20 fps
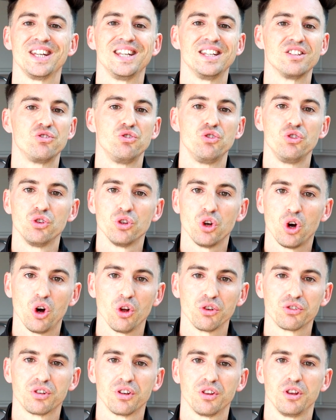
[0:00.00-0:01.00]
is
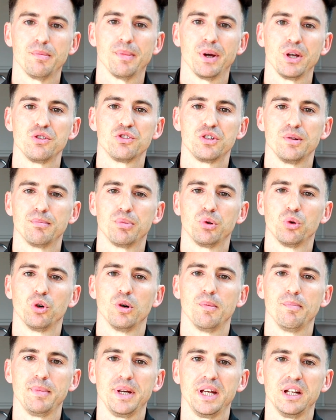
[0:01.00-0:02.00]
not the most
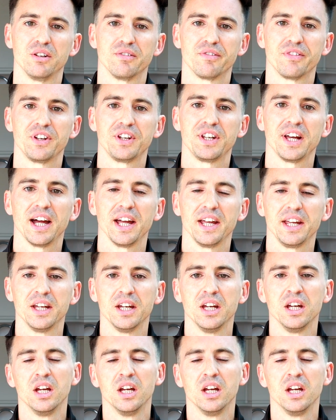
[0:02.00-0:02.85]
important meal of the day.